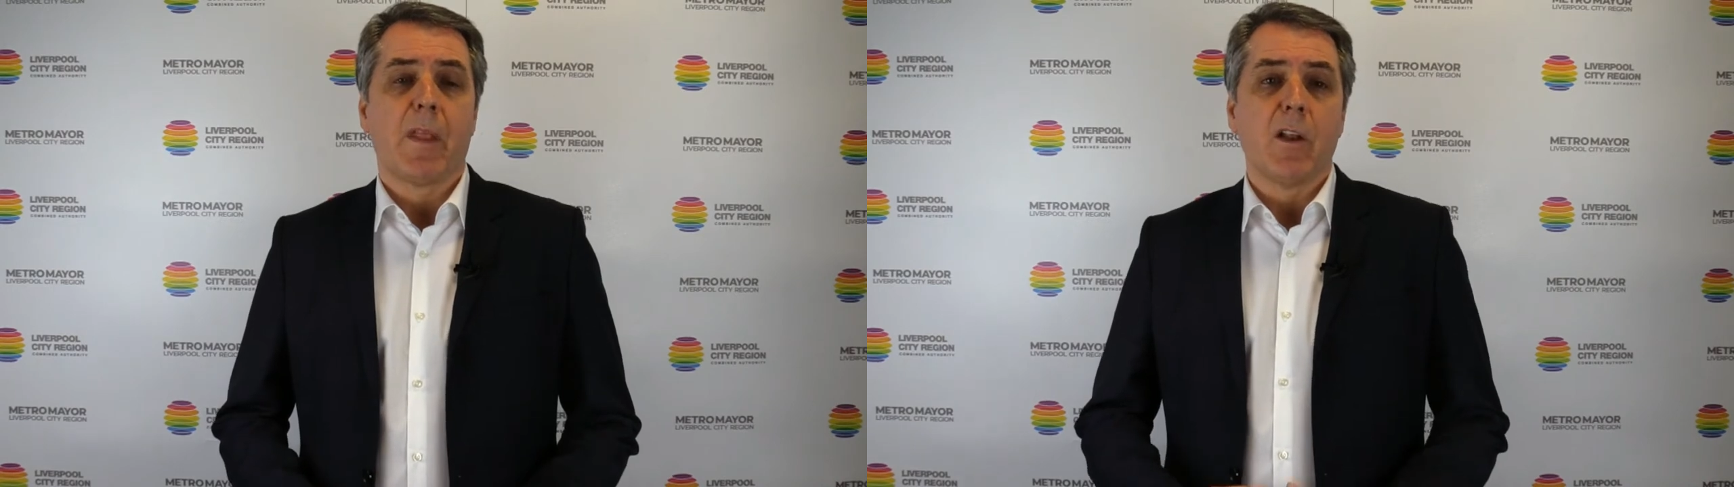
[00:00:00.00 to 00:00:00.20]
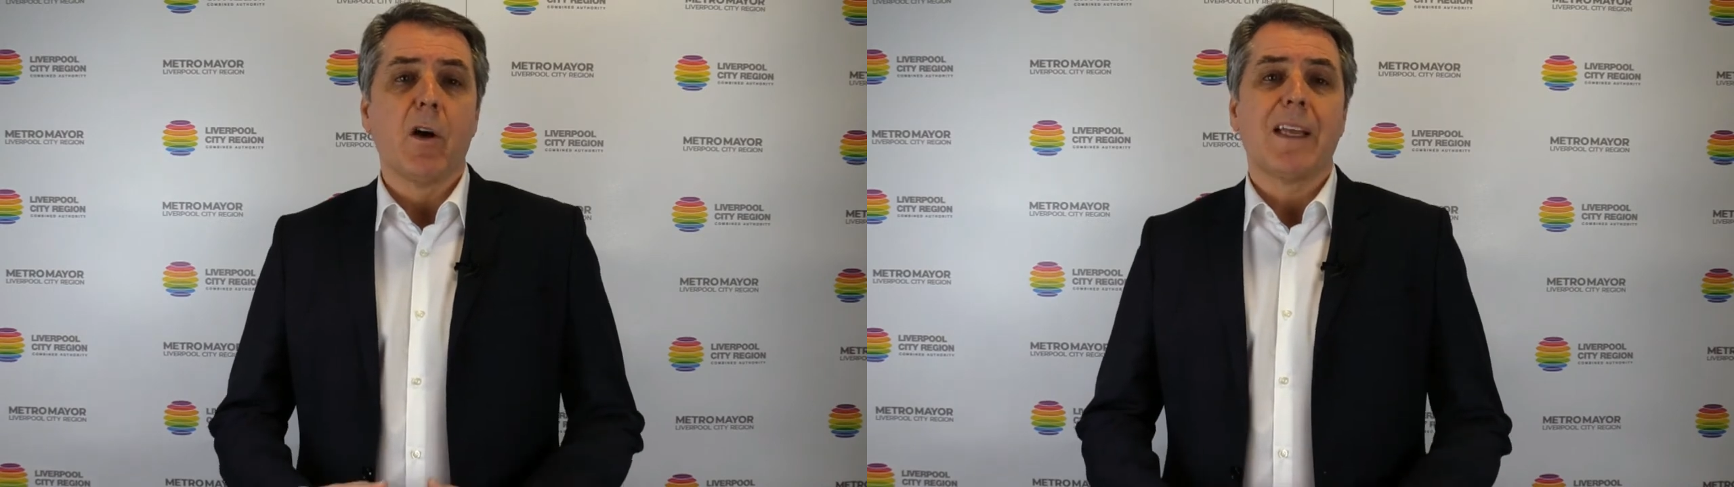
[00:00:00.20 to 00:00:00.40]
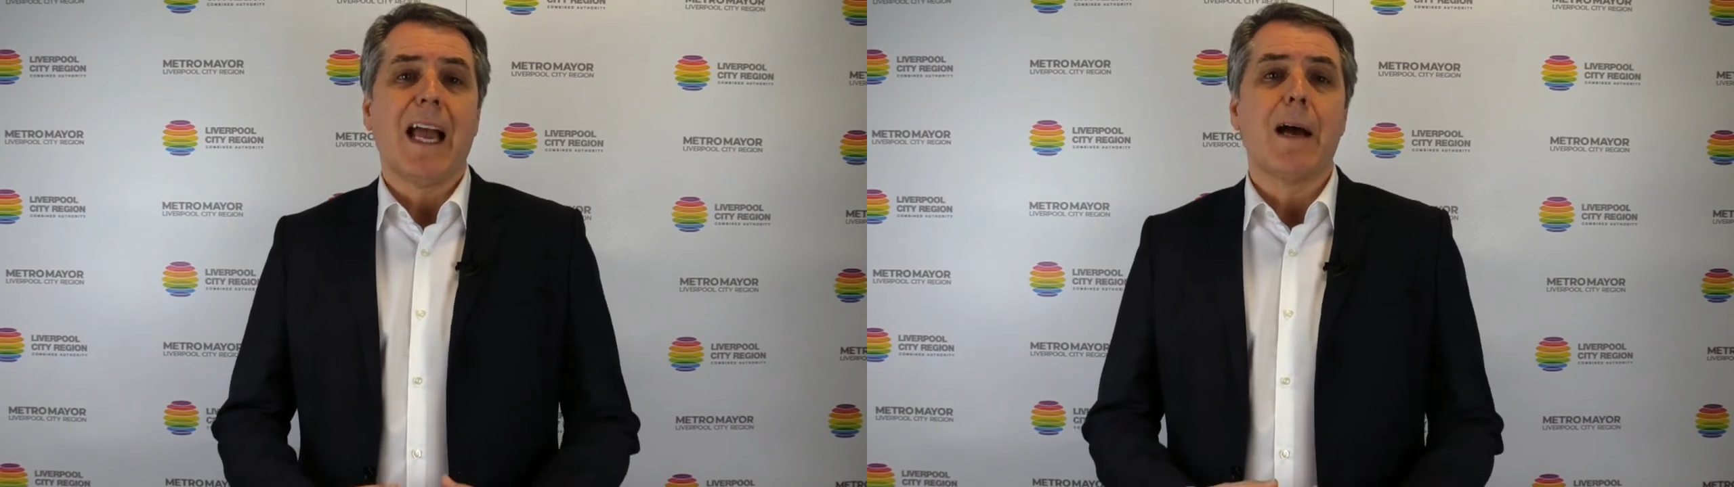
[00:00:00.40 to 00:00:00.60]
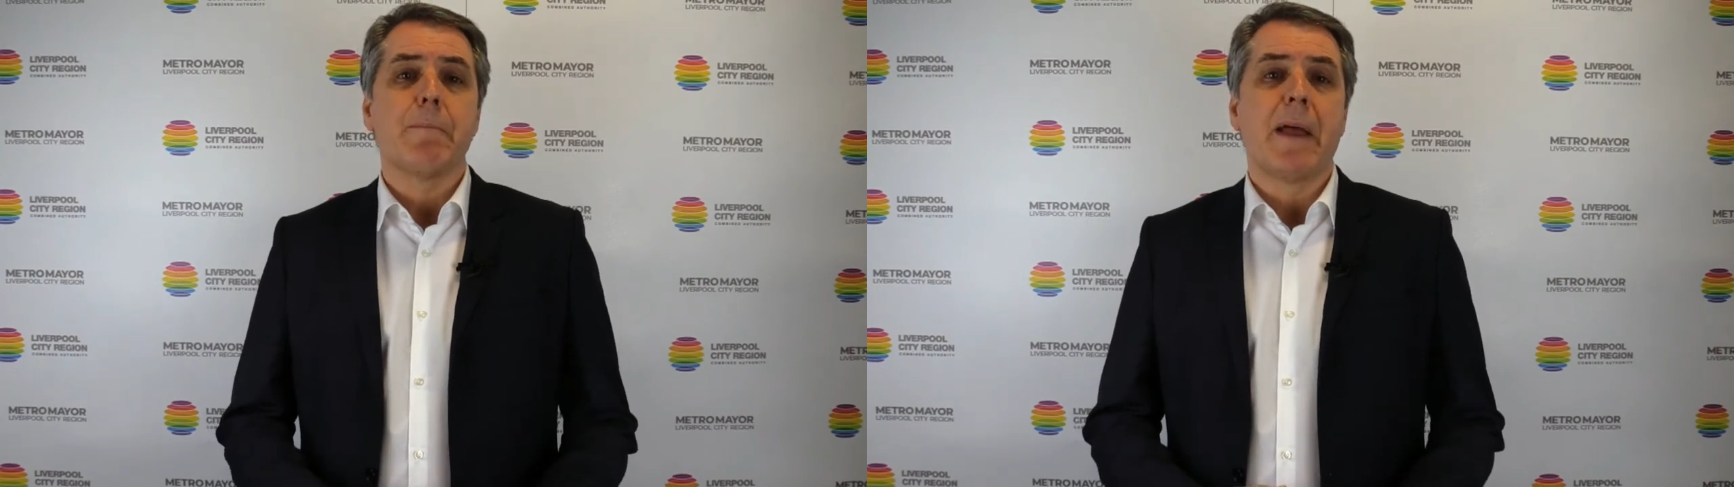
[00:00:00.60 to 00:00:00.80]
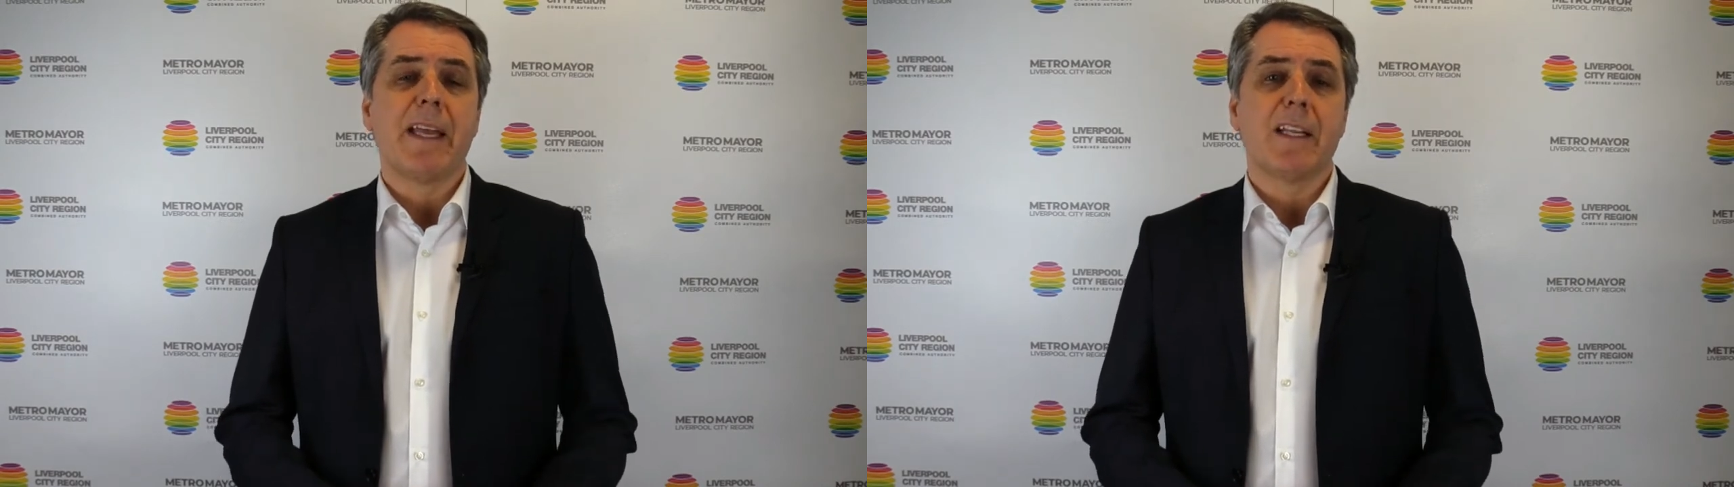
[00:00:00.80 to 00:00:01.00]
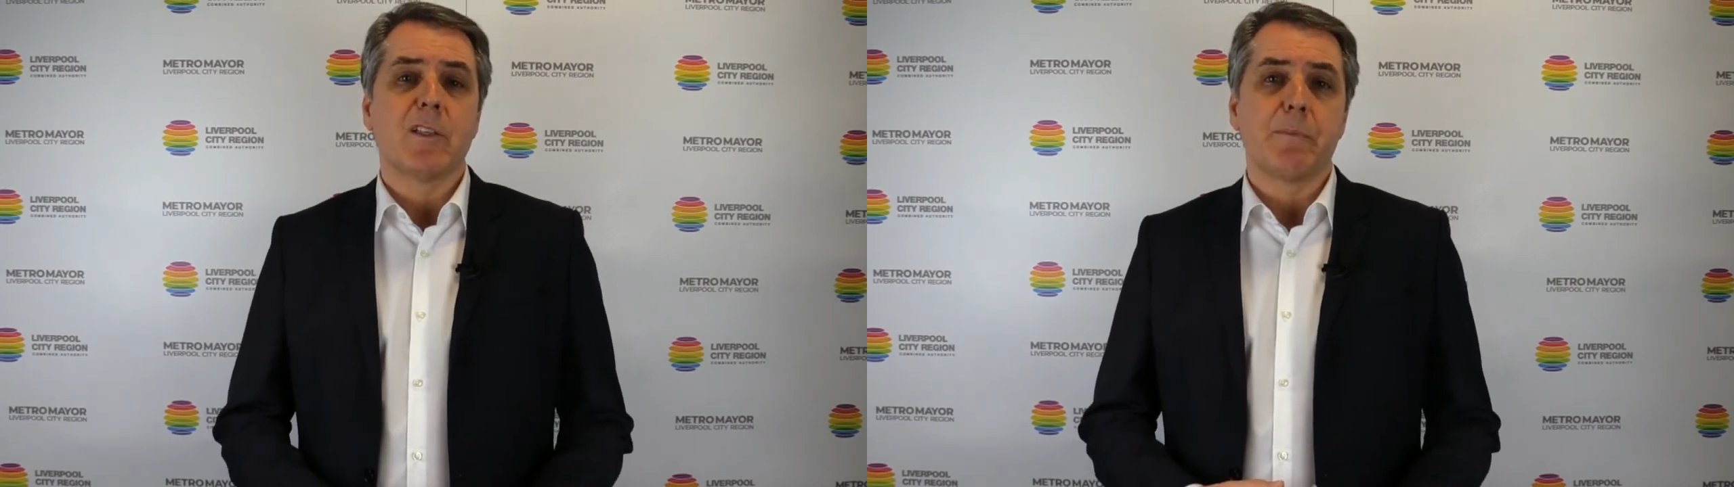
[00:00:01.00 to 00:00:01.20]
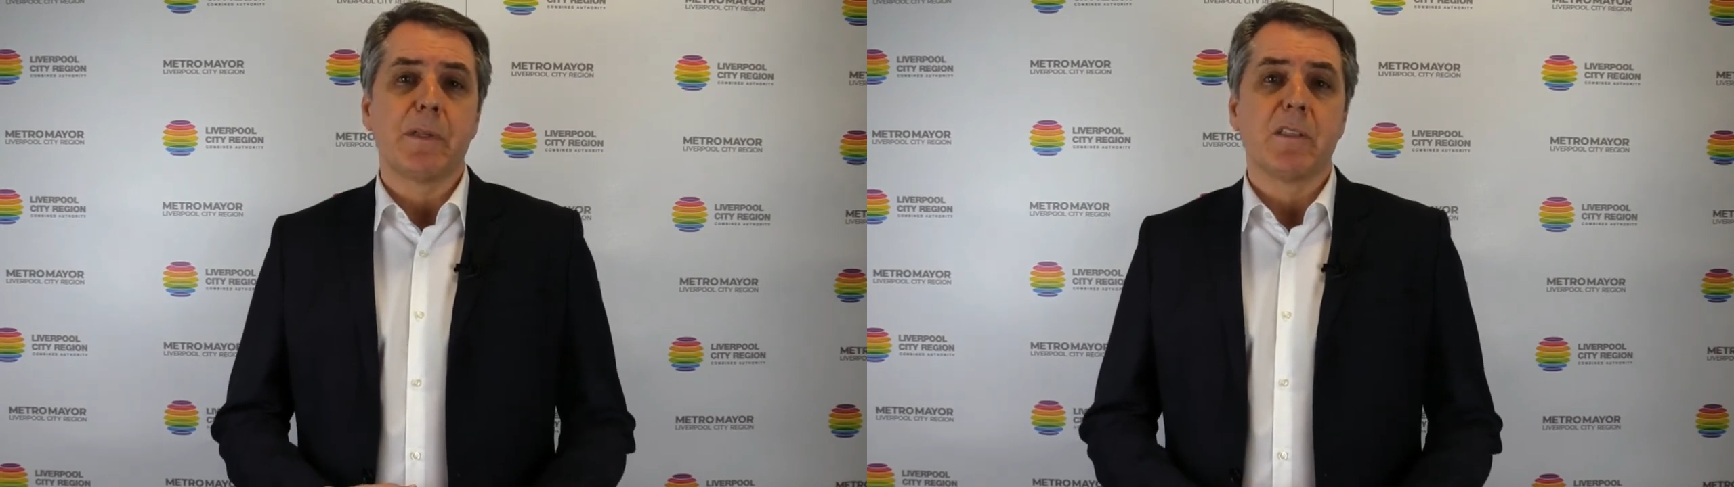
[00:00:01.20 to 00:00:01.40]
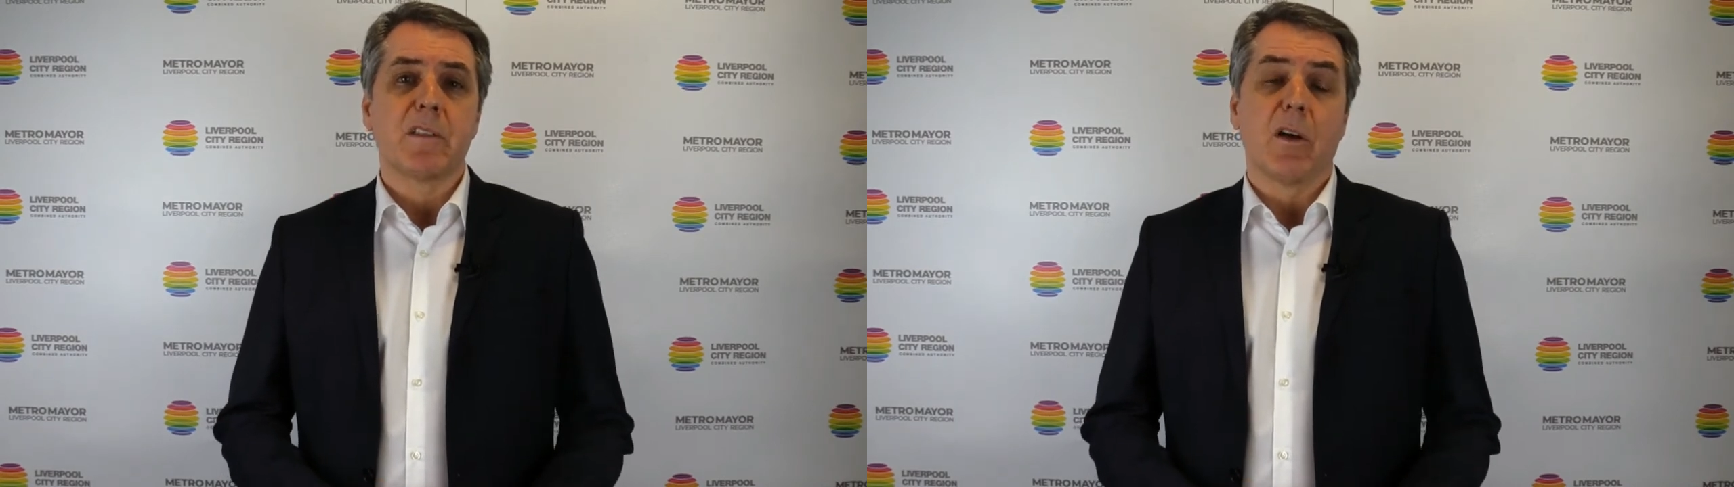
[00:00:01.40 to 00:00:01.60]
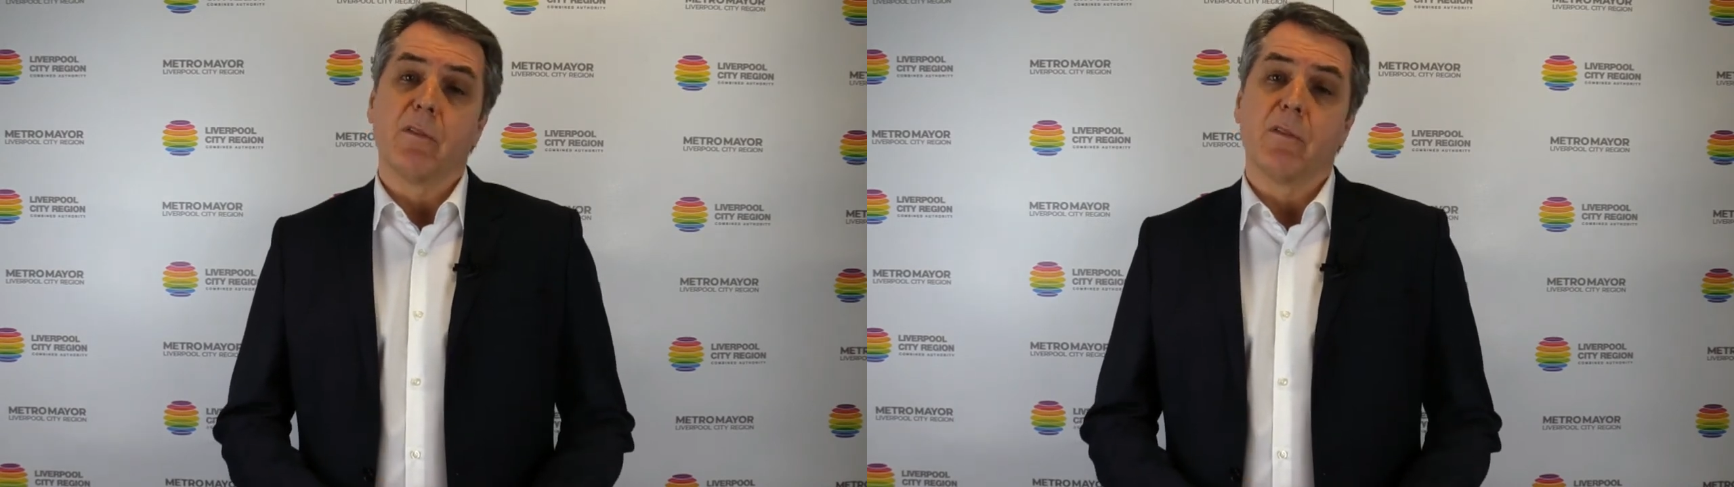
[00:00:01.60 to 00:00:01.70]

And our campaign is built